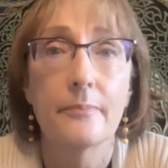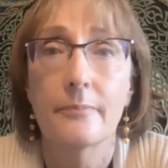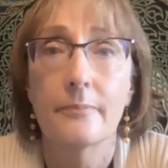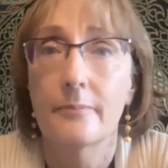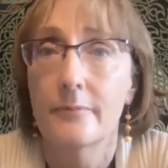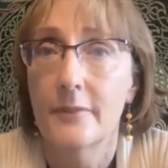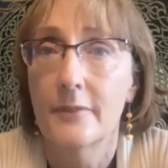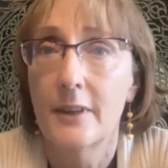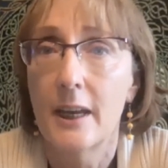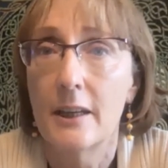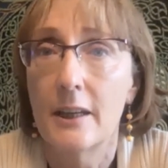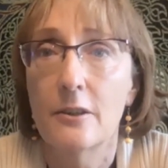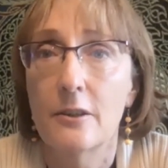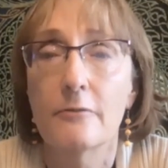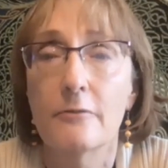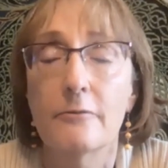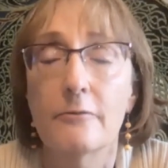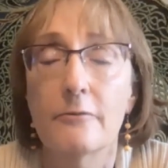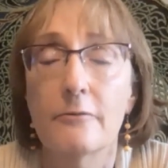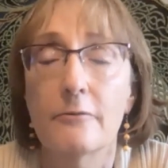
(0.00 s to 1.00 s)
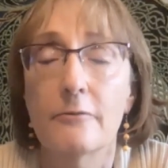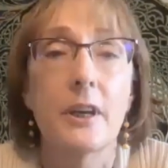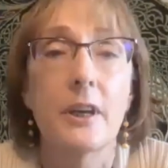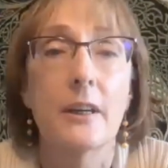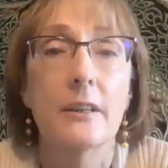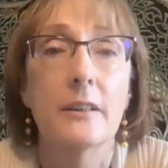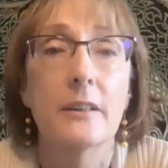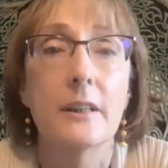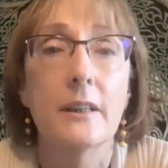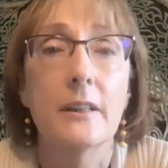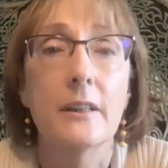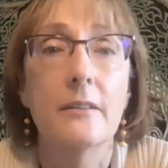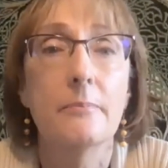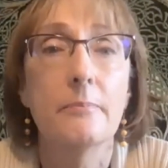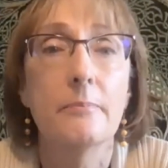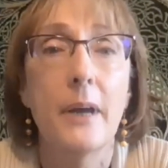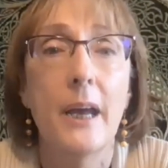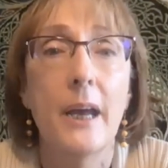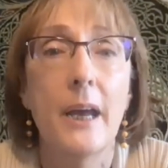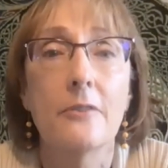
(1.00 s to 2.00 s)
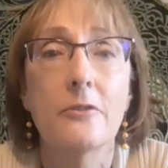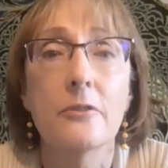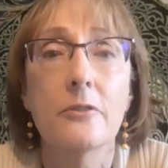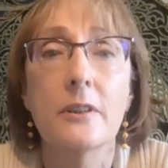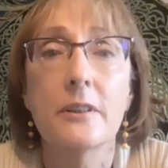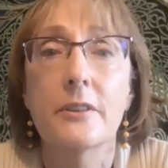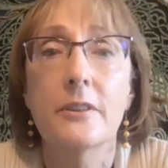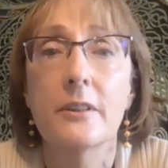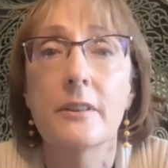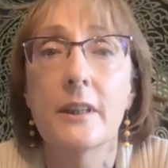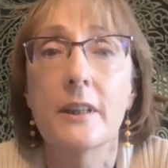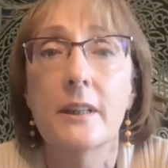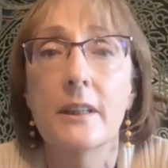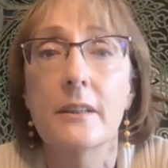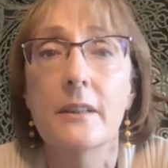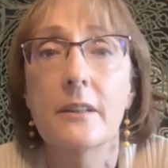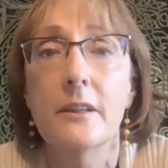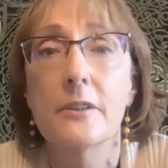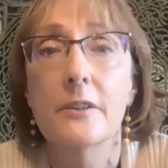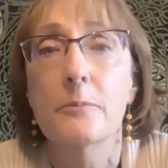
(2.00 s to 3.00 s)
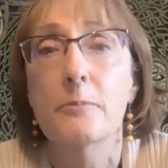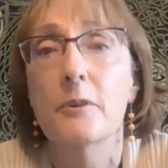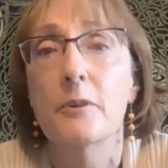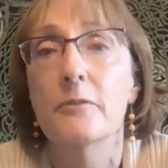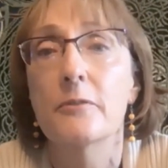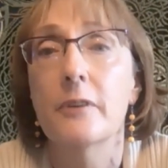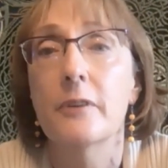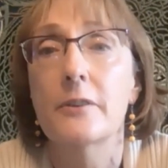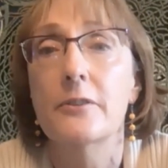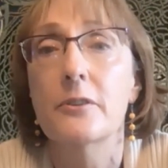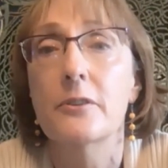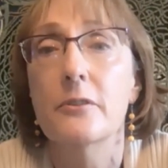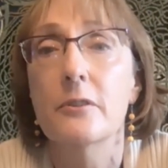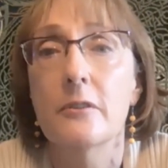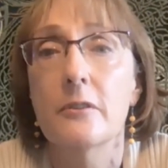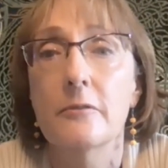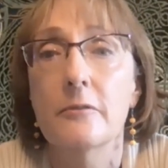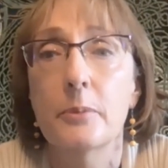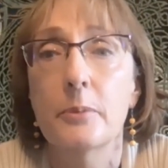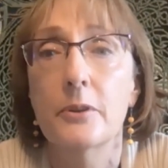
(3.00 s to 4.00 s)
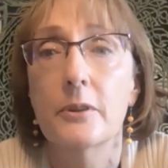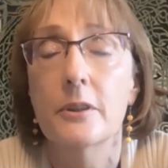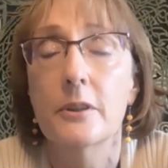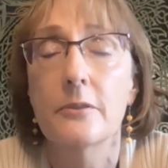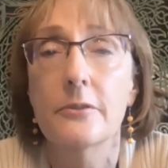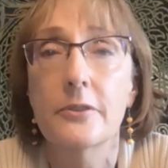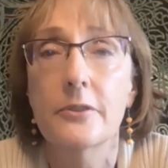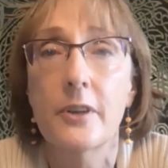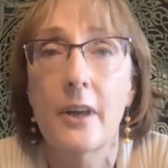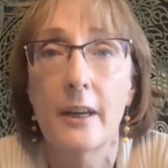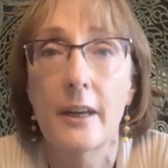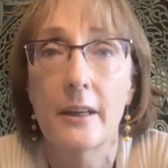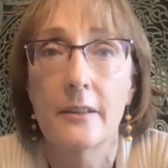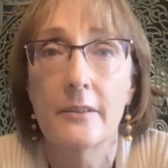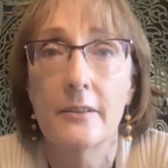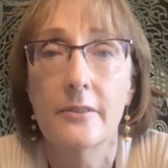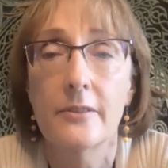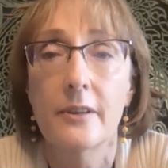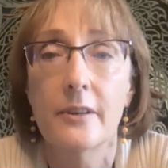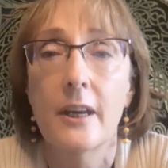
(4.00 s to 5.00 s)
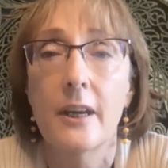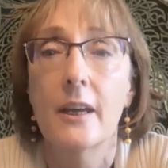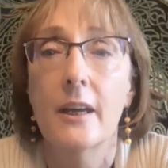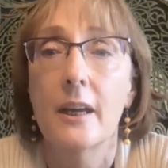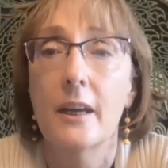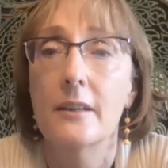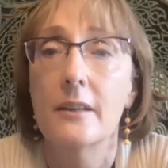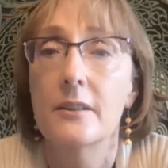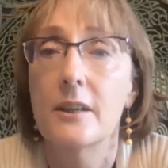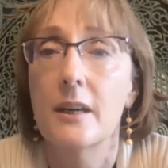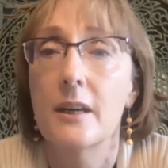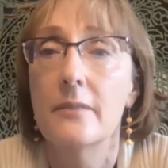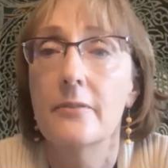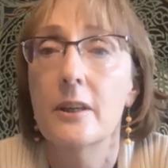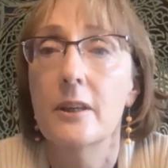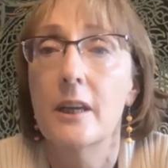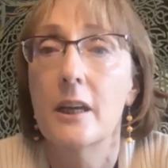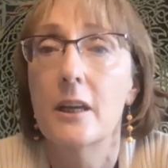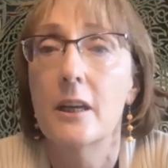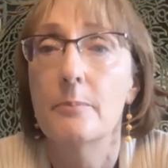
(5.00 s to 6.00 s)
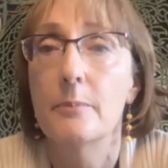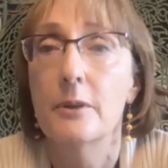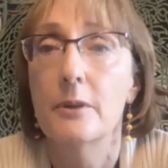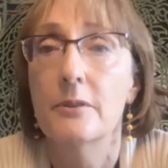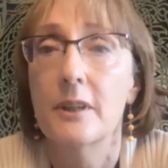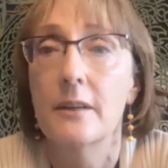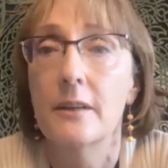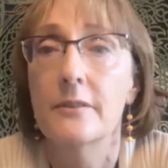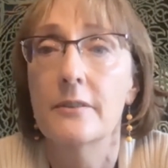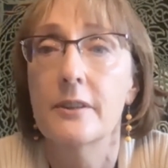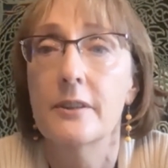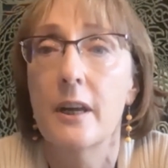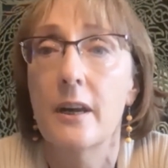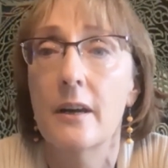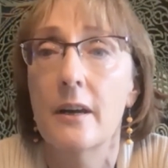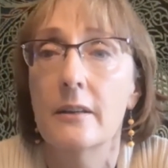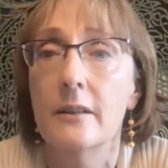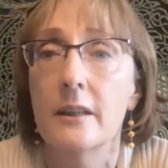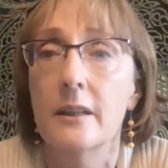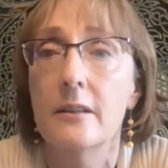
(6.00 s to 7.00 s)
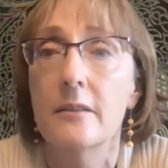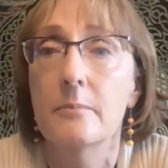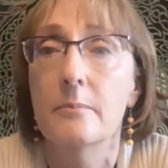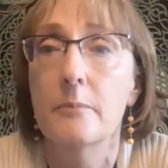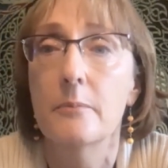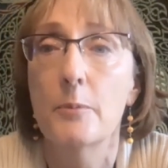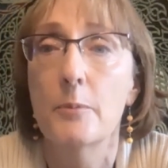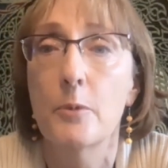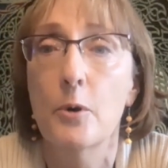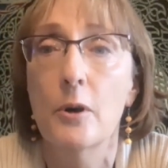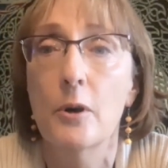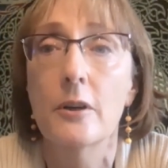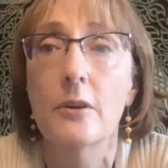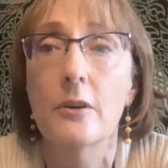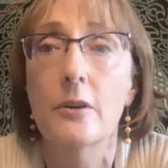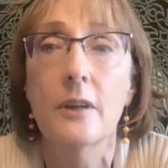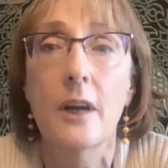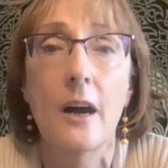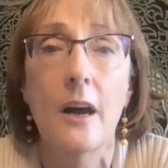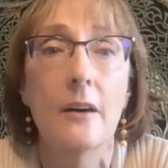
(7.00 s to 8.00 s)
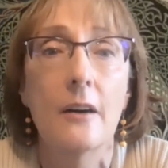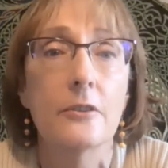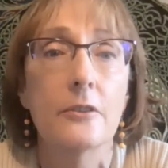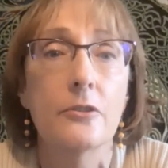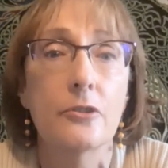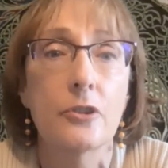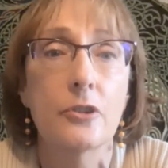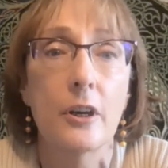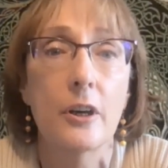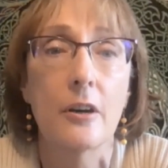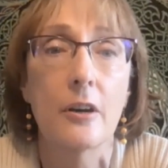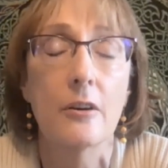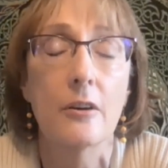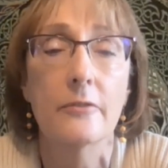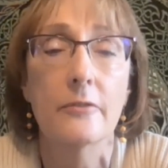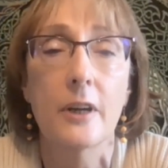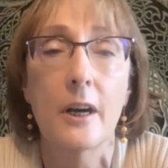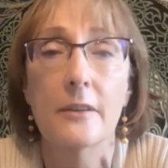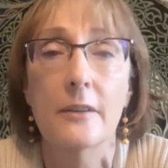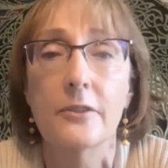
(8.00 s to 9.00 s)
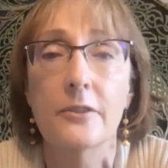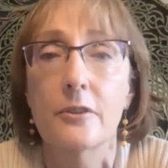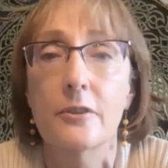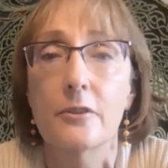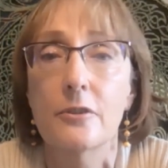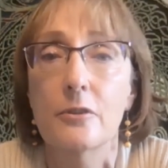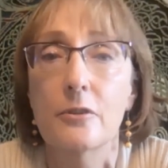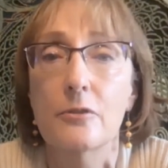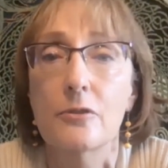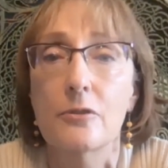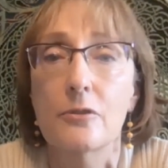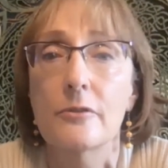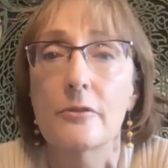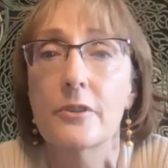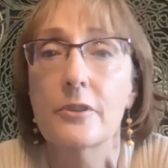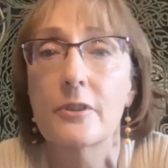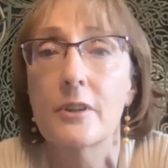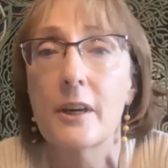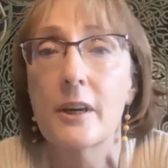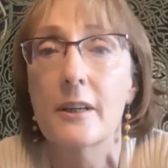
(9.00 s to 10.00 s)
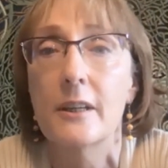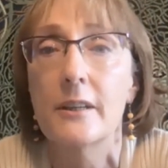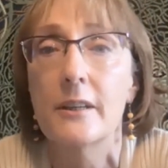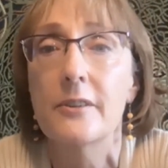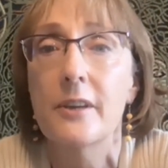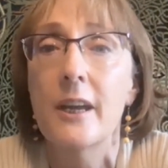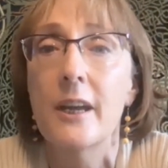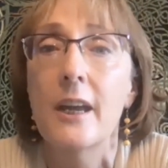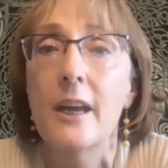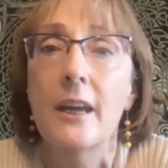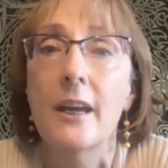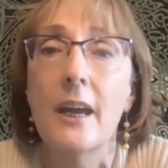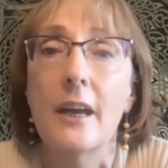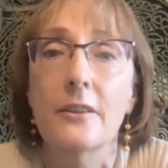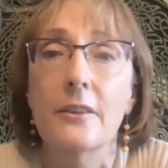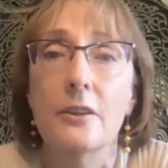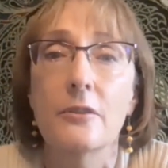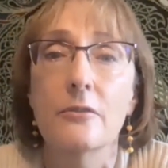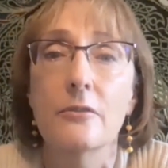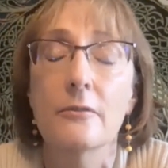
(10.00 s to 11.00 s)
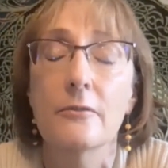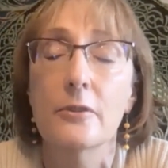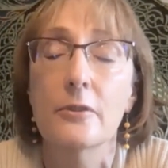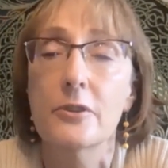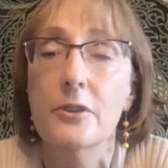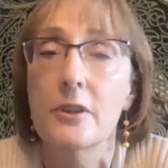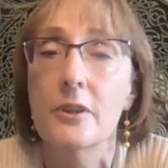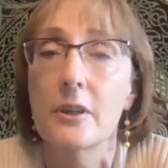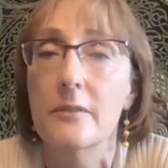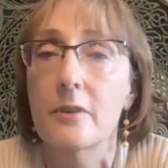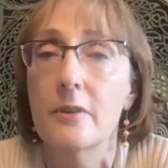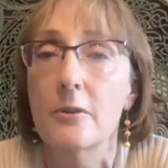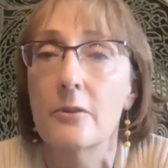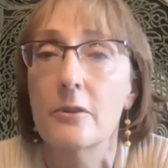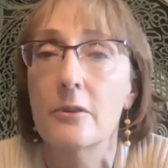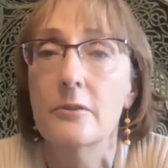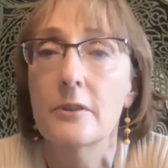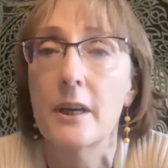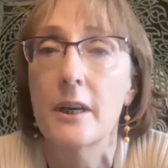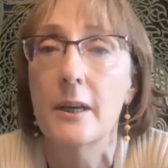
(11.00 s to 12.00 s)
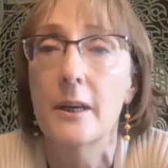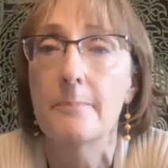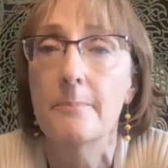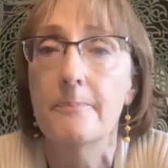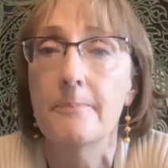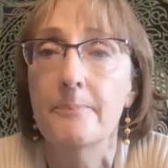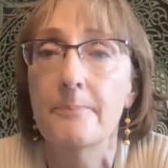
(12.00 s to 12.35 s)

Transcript: thank you for attending. Patrick Deneen is Professor of Political Science and David A. Potenziani, Memorial College Chair of Constitutional Studies at the University of Notre Dame.